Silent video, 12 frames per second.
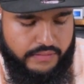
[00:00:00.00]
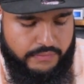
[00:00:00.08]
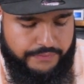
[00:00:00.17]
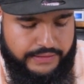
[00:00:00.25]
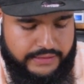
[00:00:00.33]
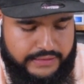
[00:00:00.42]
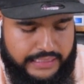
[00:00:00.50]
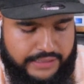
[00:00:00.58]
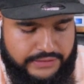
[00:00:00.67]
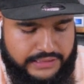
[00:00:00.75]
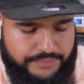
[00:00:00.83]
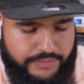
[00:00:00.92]
Moving the
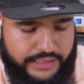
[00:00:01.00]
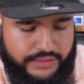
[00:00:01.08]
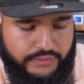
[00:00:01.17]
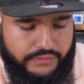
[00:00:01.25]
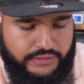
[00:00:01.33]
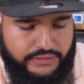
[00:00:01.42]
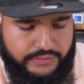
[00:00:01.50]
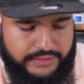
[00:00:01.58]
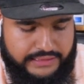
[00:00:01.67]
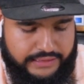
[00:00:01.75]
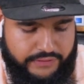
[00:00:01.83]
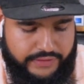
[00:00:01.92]
clouds is pretty cool too
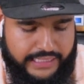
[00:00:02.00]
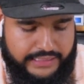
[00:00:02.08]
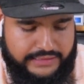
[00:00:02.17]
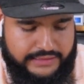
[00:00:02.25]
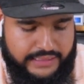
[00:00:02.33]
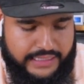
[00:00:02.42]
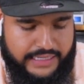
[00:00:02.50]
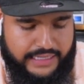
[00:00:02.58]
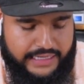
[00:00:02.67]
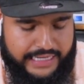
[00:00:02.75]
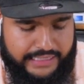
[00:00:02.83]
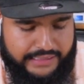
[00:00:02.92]
because it creates
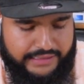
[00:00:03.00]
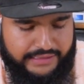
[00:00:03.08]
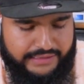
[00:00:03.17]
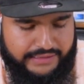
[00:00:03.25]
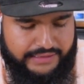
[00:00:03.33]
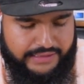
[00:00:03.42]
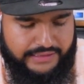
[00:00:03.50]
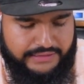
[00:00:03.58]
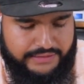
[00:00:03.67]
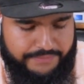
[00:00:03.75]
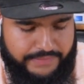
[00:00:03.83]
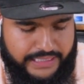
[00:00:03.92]
like
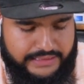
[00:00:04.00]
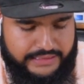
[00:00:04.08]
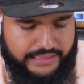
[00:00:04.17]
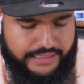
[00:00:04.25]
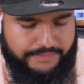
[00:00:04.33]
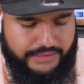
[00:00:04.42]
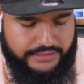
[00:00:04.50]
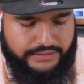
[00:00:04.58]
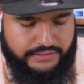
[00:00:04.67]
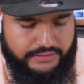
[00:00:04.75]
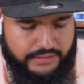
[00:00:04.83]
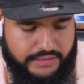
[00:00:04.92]
this amazing
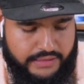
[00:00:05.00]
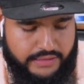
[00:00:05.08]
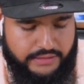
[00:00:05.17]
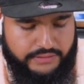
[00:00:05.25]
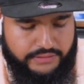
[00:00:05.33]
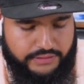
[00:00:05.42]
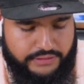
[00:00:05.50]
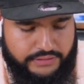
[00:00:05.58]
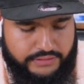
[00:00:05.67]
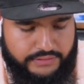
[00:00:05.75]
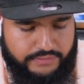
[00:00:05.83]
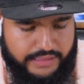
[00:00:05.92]
image. So you
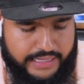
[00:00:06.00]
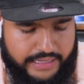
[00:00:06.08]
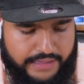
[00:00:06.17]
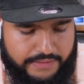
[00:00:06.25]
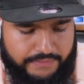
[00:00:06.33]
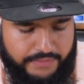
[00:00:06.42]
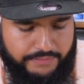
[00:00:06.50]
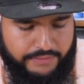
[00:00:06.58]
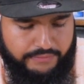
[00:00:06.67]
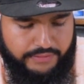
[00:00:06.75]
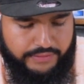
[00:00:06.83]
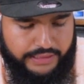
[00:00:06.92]
just do that, maybe
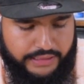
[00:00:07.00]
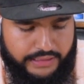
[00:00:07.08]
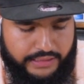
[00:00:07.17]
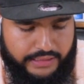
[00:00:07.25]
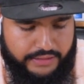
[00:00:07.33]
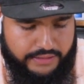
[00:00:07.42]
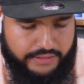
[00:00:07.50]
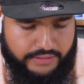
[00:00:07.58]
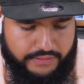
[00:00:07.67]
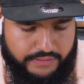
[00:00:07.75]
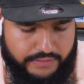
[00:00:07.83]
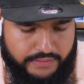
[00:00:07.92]
one right here,
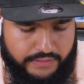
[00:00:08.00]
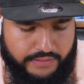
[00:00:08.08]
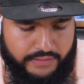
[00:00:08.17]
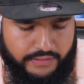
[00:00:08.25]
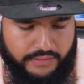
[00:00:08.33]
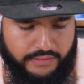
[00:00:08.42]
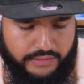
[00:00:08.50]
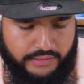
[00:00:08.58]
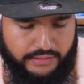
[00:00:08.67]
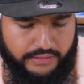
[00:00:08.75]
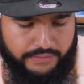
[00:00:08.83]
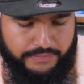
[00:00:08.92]
a
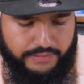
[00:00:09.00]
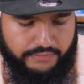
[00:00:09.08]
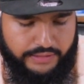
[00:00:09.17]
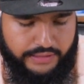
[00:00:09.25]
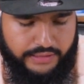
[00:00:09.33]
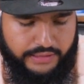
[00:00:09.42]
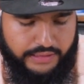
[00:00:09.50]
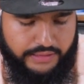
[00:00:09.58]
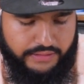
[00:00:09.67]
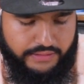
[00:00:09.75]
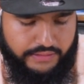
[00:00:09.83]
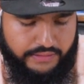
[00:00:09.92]
little bit right
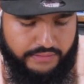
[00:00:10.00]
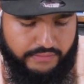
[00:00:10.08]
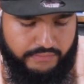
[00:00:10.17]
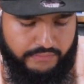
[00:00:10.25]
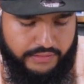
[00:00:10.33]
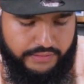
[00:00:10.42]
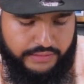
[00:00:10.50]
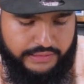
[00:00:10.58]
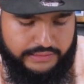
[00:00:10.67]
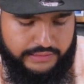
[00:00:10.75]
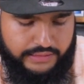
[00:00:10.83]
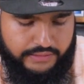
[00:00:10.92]
here, one on
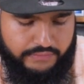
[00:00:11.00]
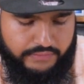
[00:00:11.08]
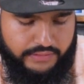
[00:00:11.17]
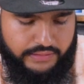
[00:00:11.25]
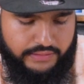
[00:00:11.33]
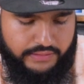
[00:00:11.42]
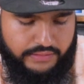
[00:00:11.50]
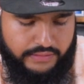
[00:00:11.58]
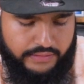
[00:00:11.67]
this little one.